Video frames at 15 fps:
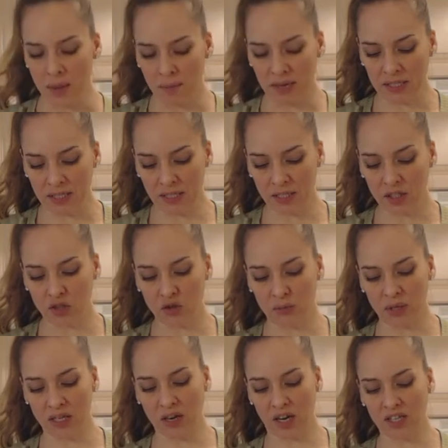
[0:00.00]
Basically you'd
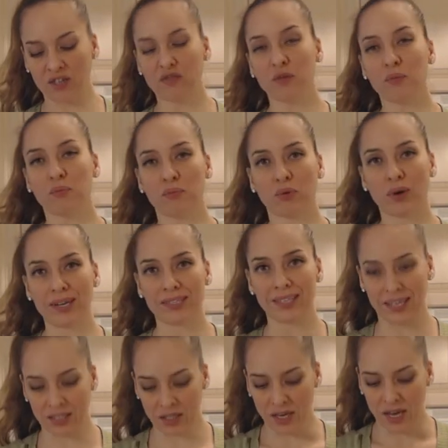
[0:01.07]
be kind of
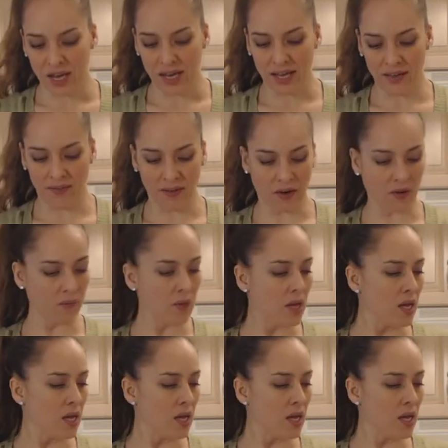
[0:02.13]
braising it in there.